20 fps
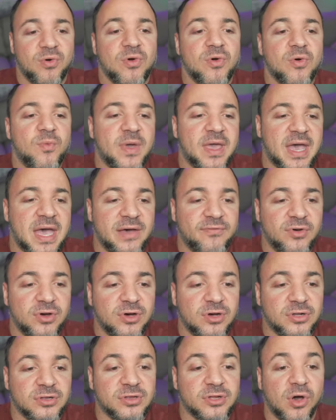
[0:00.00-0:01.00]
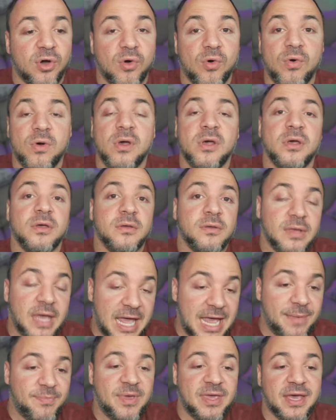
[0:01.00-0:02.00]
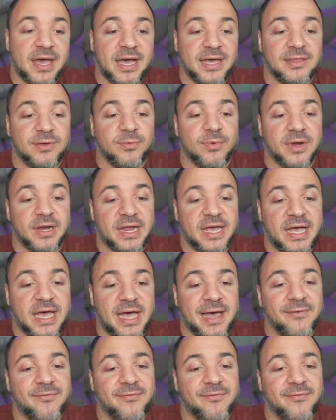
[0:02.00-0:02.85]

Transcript: We have a hello API that we're going to have.